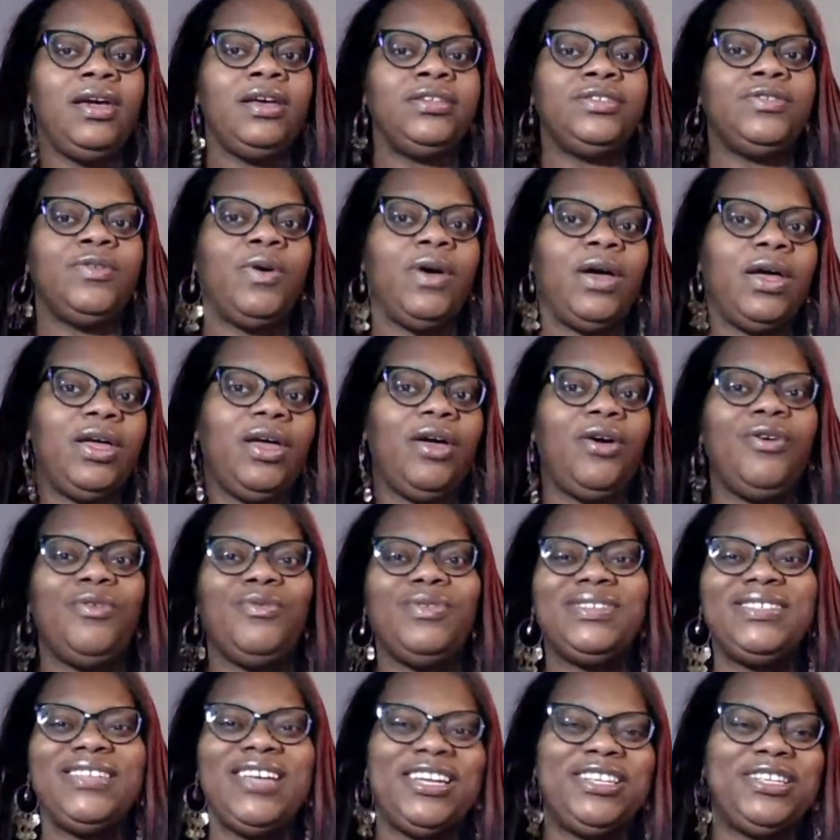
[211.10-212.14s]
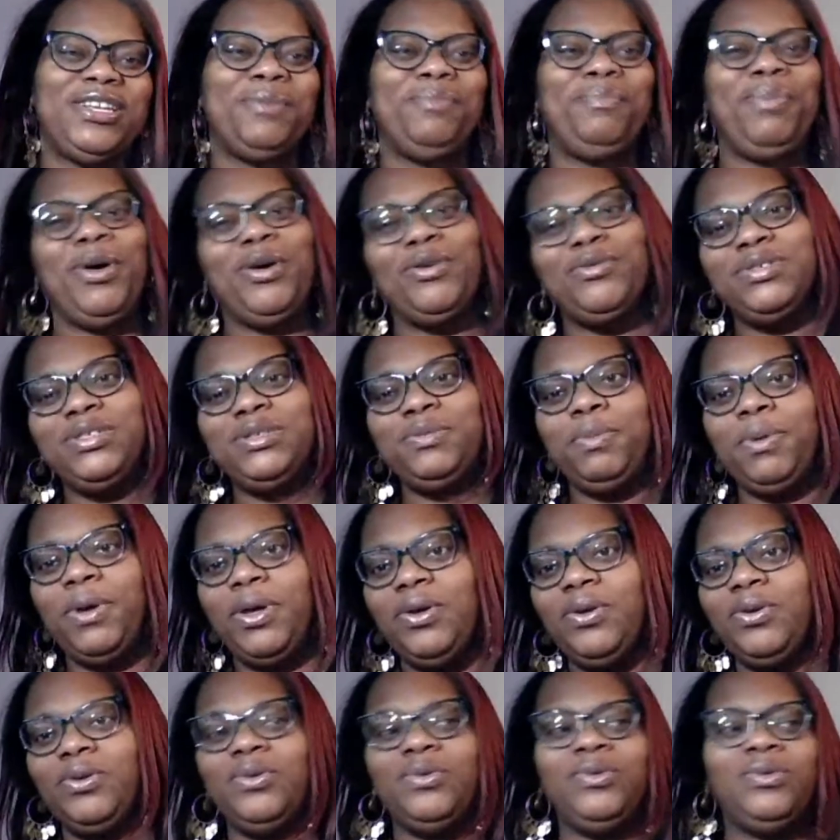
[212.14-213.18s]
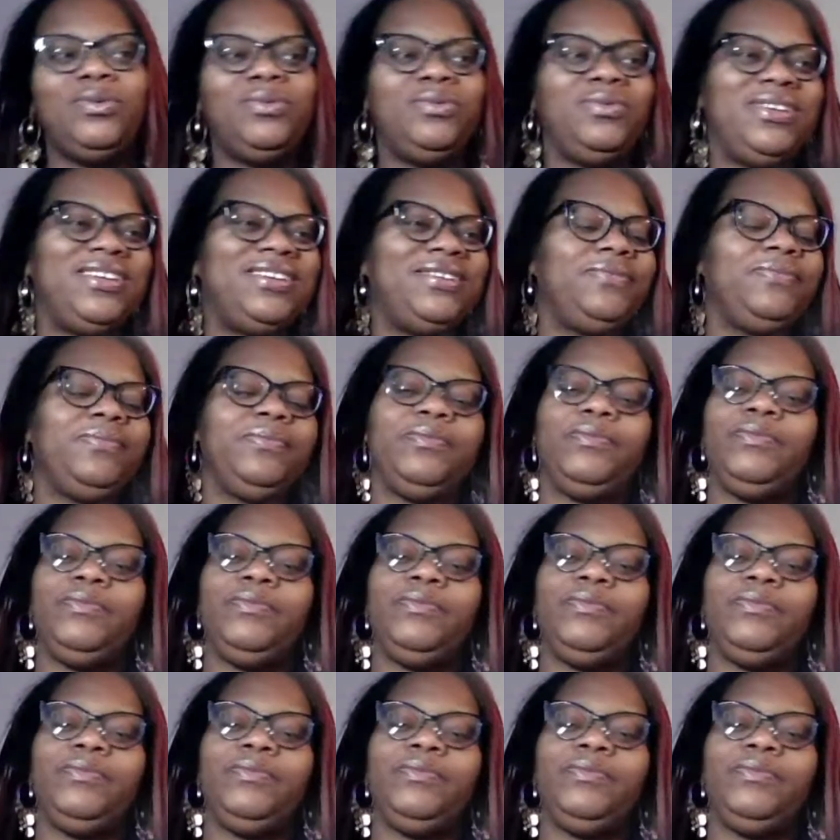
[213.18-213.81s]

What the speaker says: So I always had to postpone.